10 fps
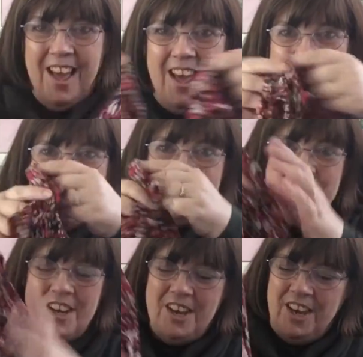and
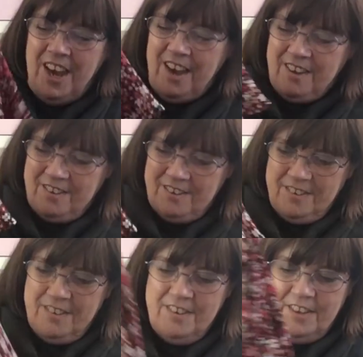yeah,
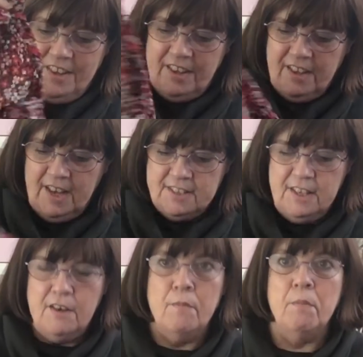get
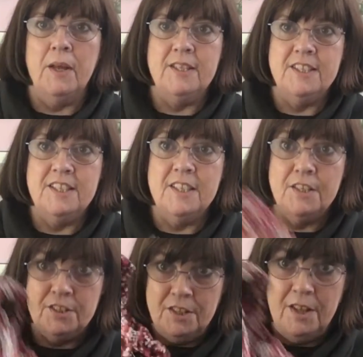it completed.
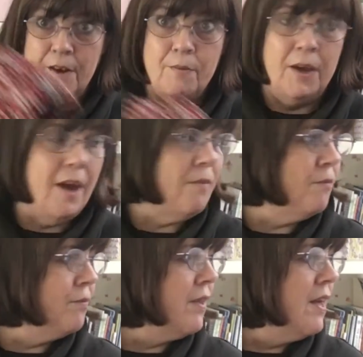So there we go.
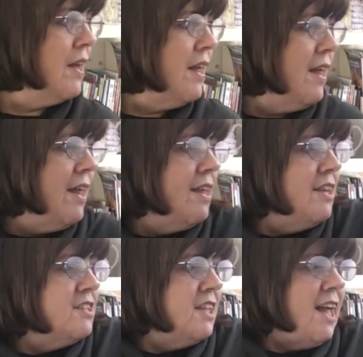
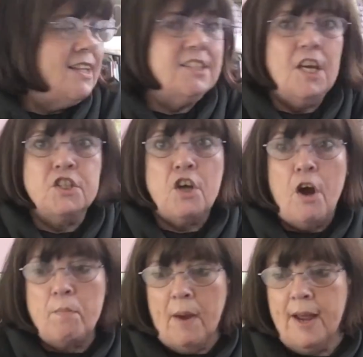So that's a
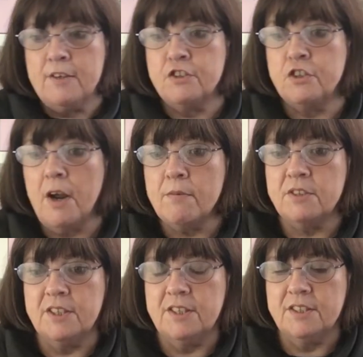top and
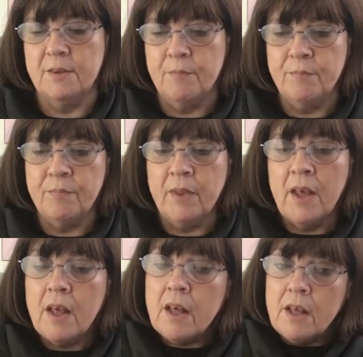trousers.
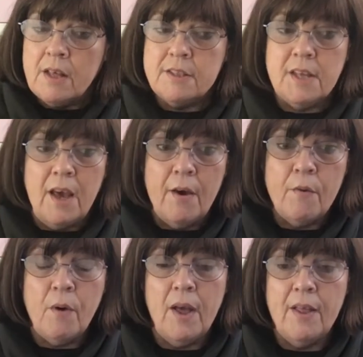
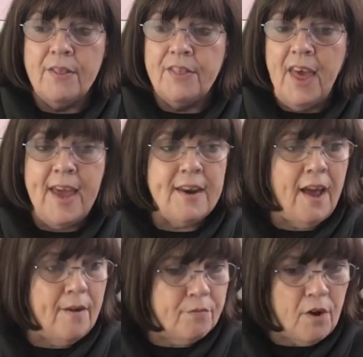So then
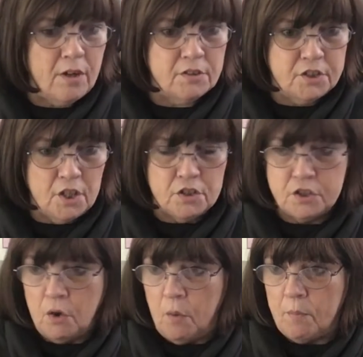I've got
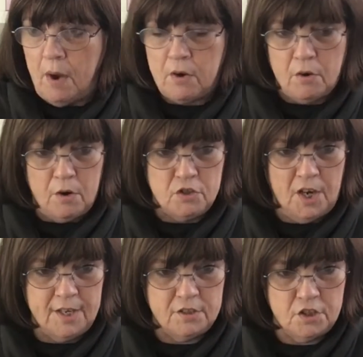some
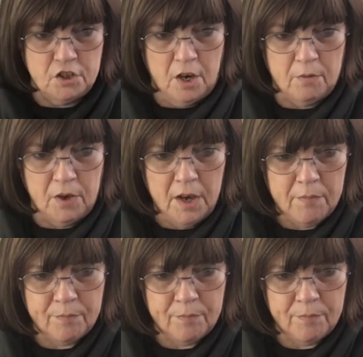crochet to show you,